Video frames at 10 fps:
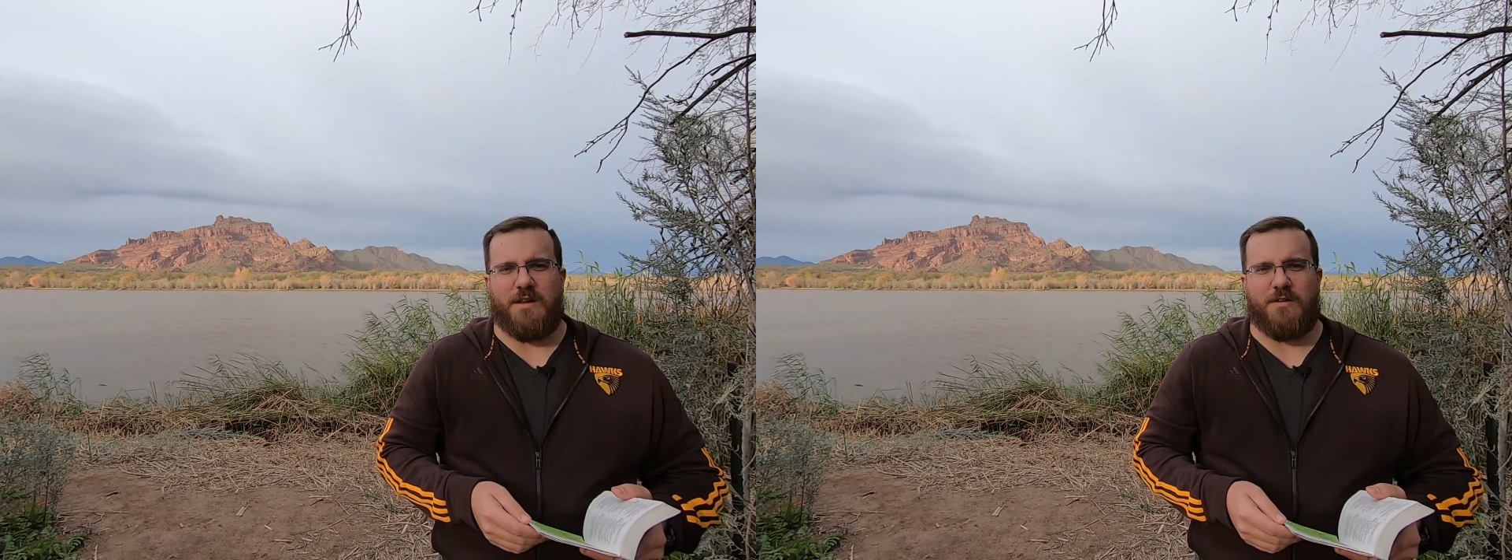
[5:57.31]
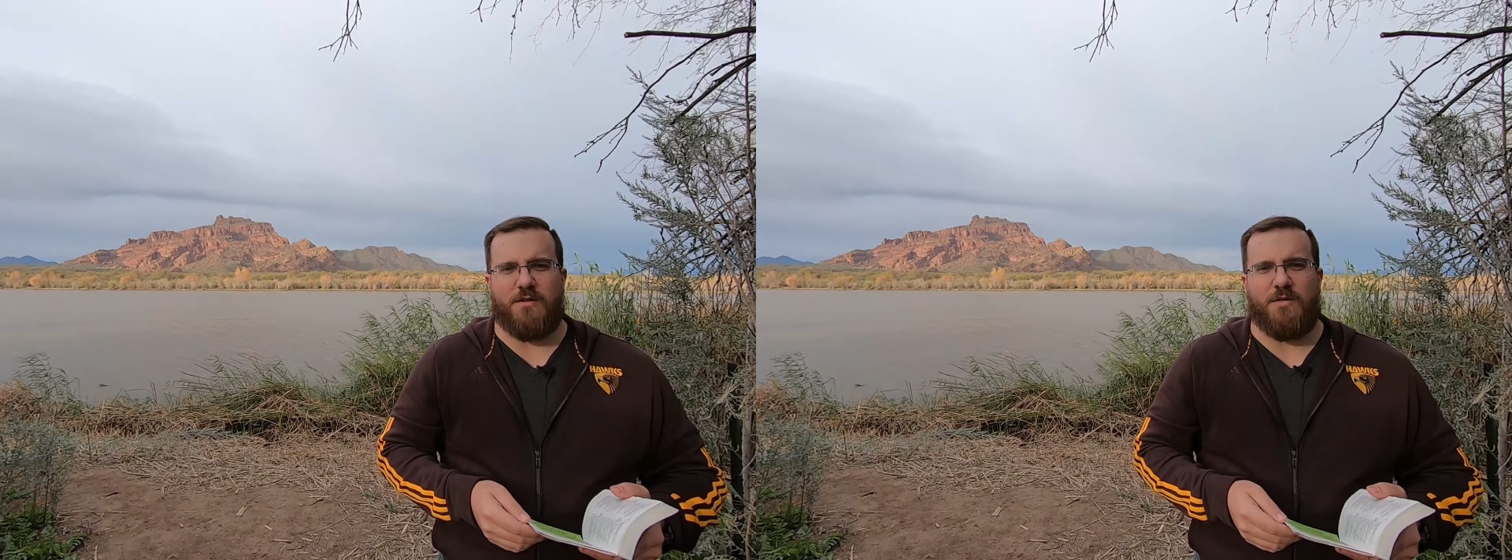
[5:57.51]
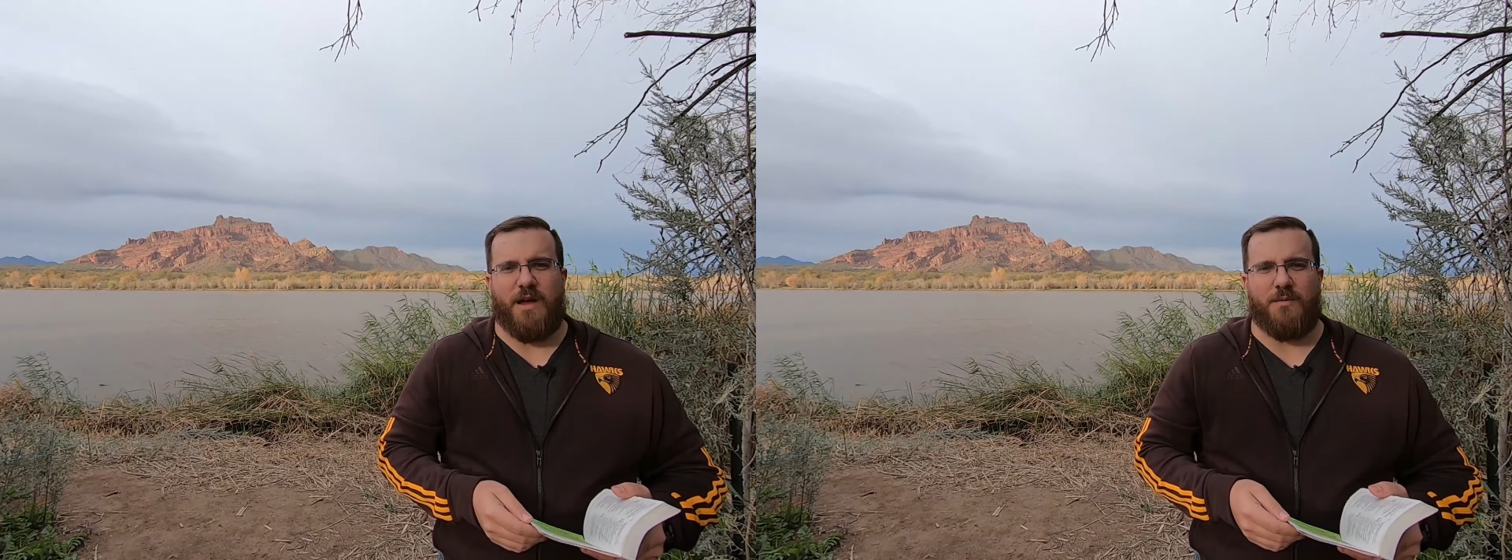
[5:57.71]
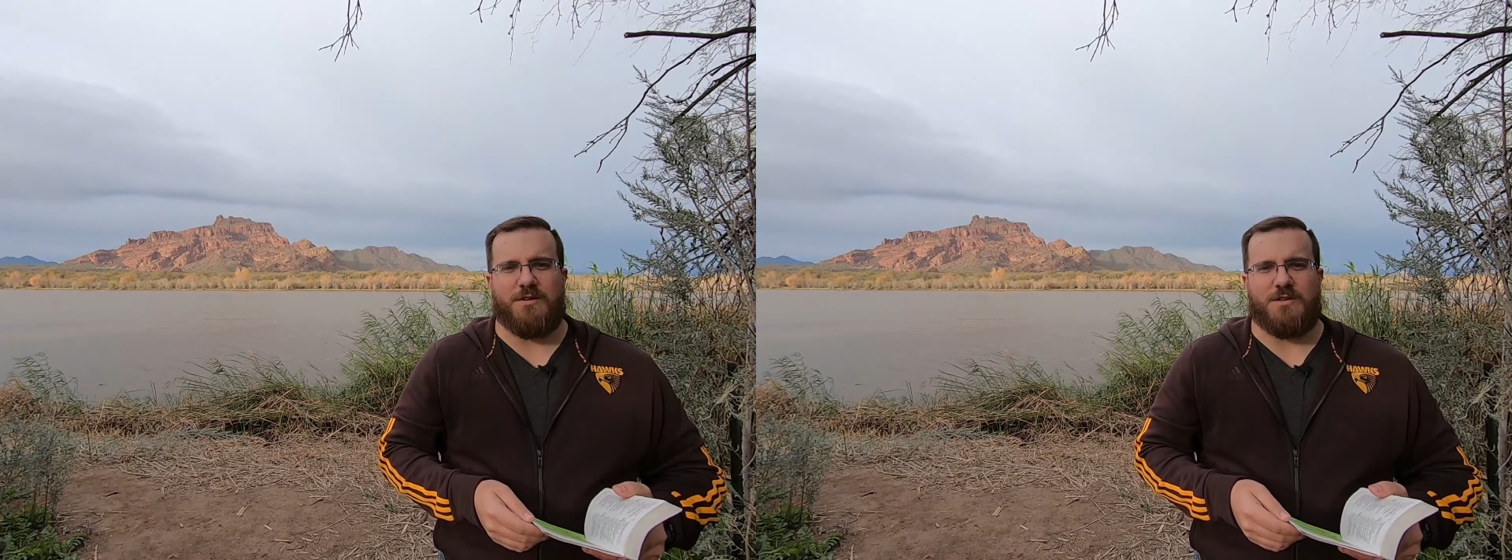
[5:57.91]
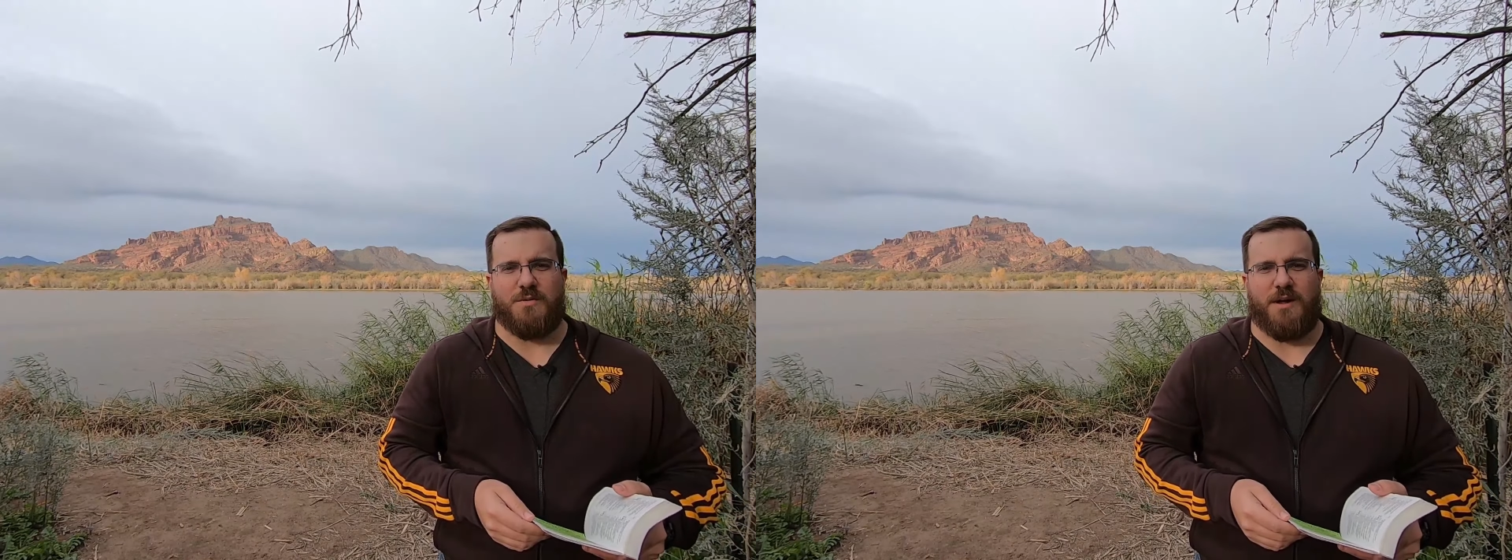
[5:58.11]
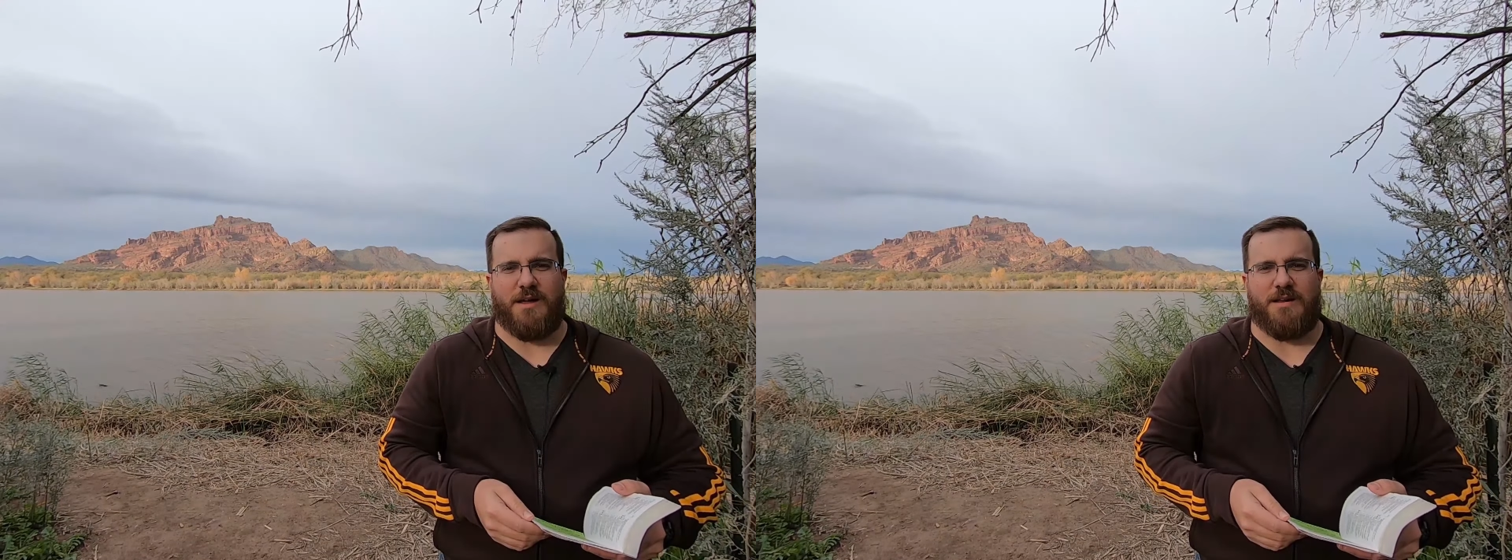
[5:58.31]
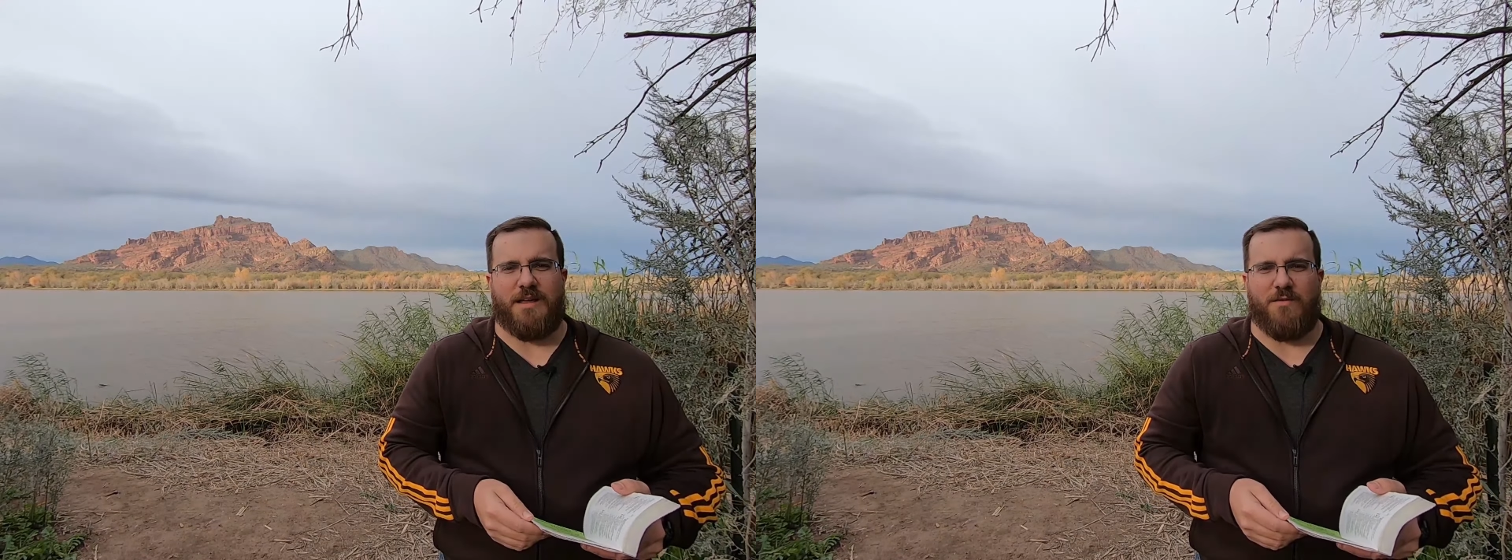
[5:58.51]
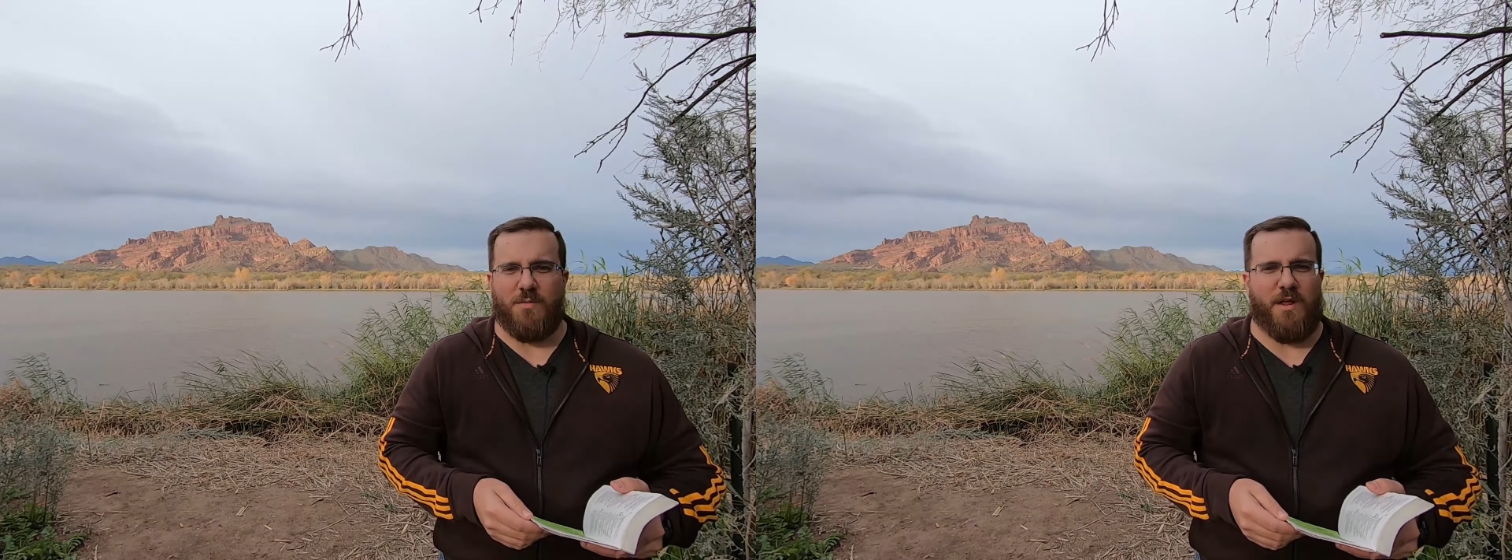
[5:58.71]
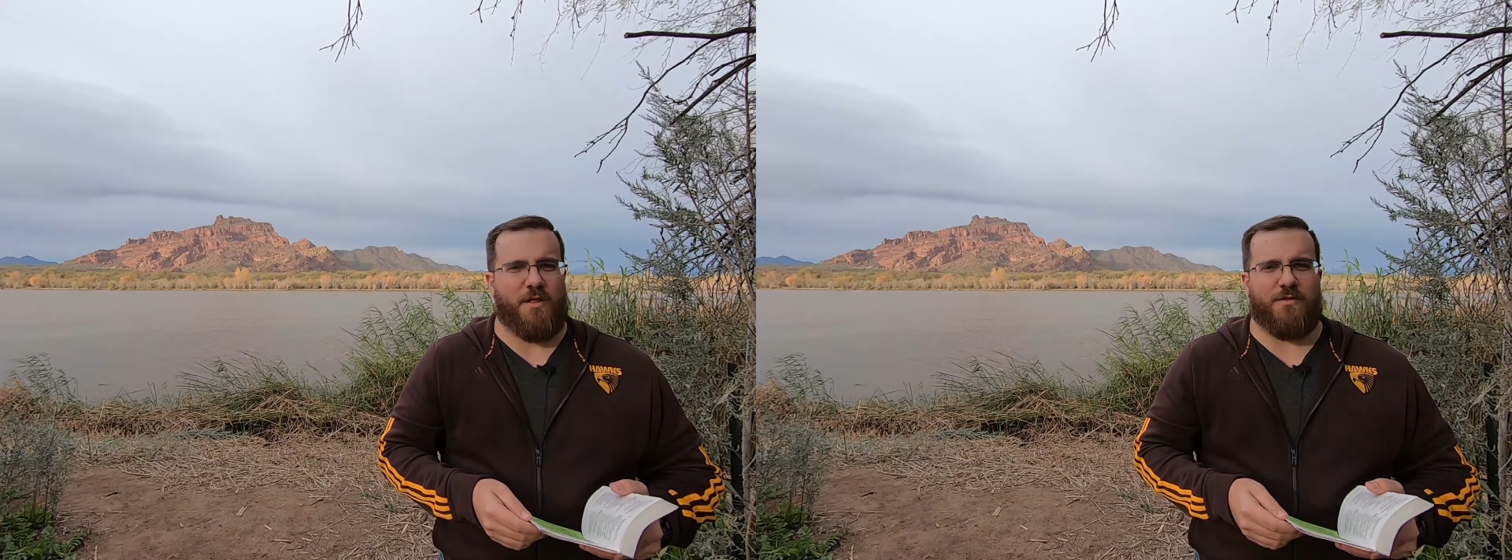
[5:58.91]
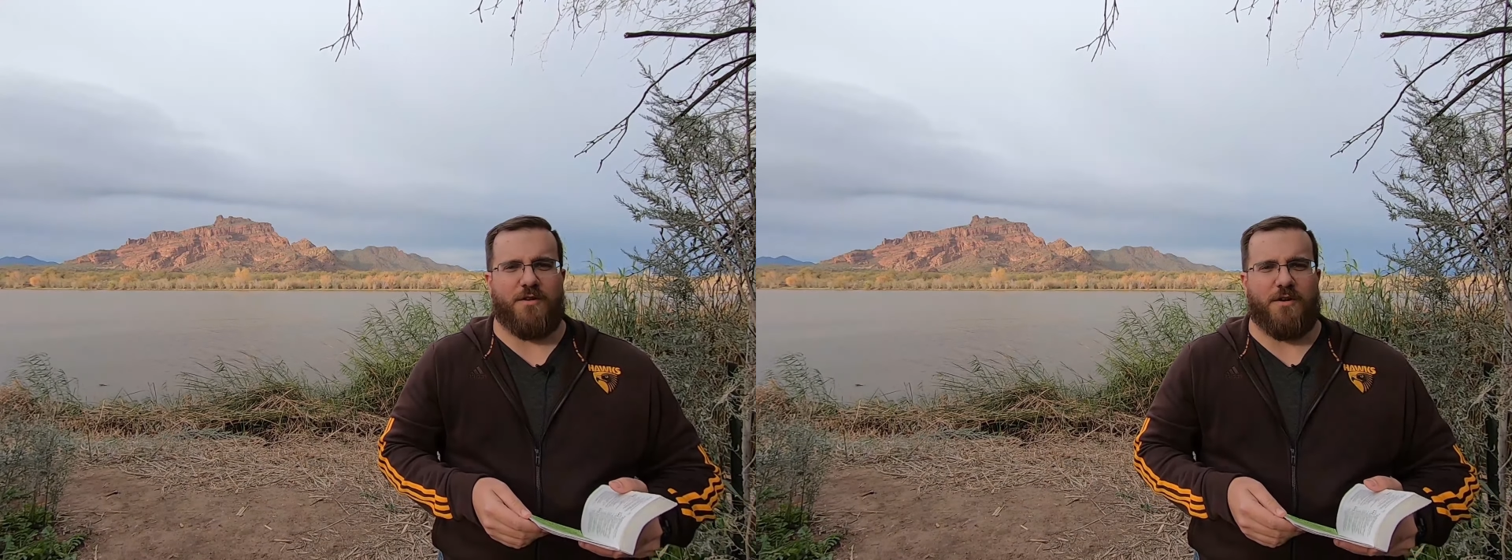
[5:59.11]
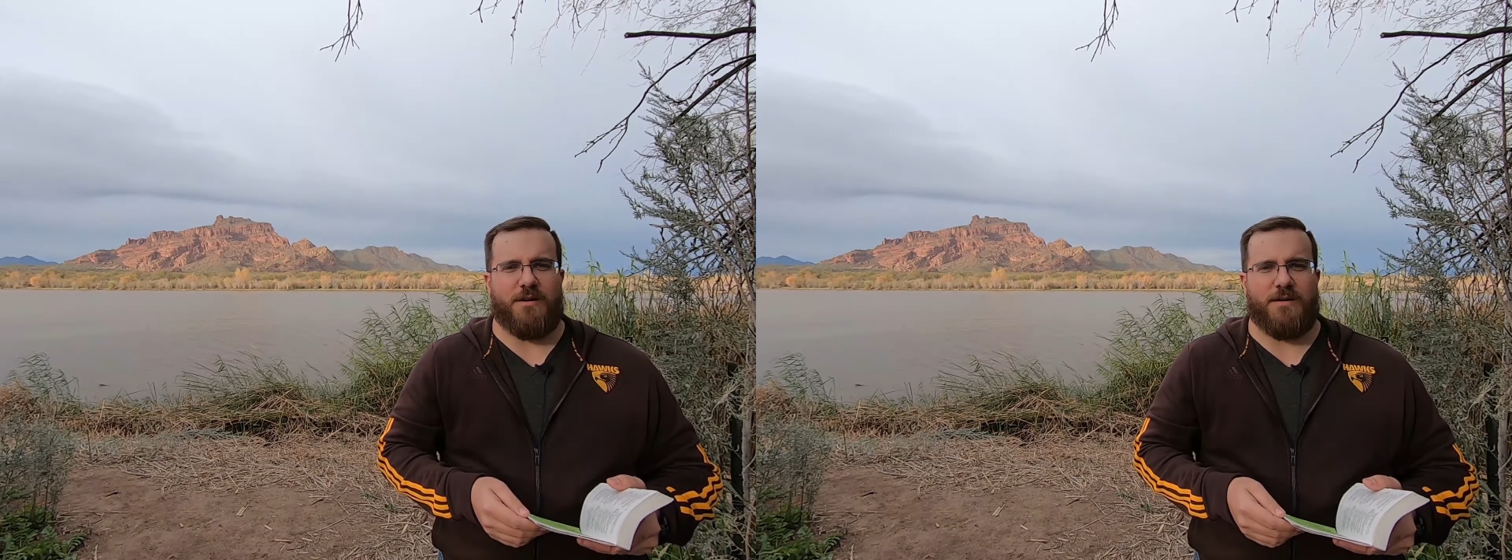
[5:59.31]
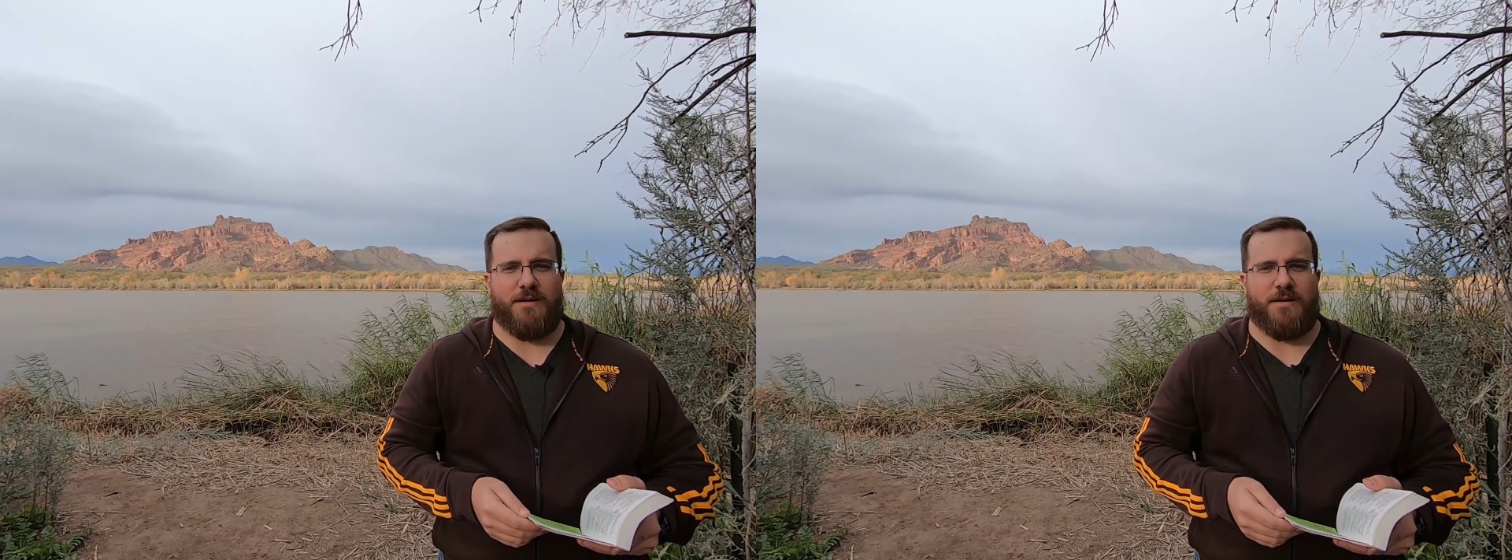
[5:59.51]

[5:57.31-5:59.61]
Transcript: and do that which is right, even when others aren't.